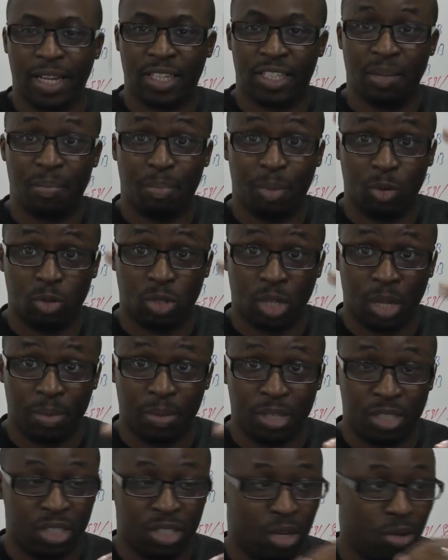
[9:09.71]
and actually
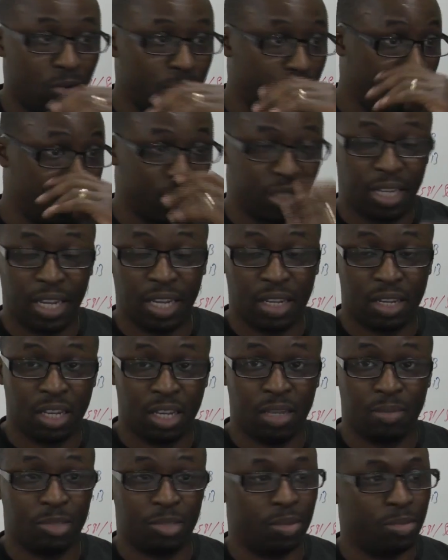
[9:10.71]
build up these nodes. It's going
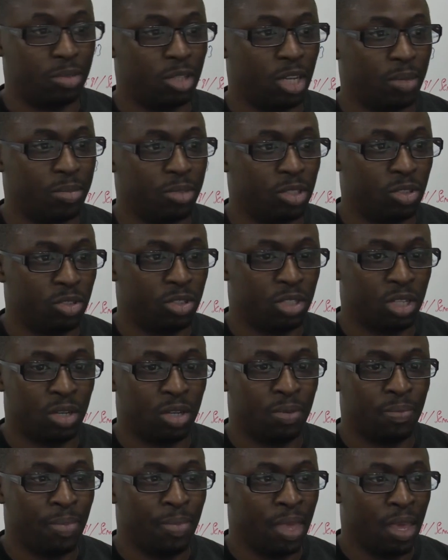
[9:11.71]
to take some time to
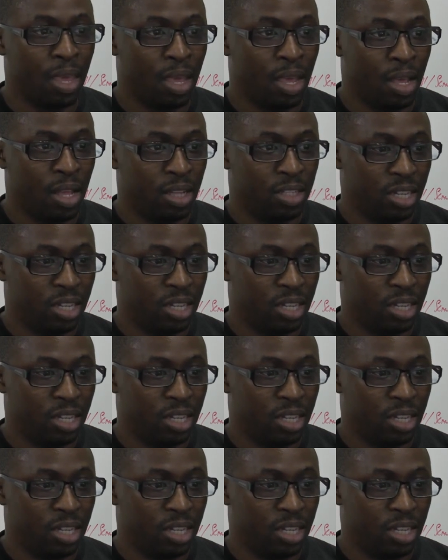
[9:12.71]
do so.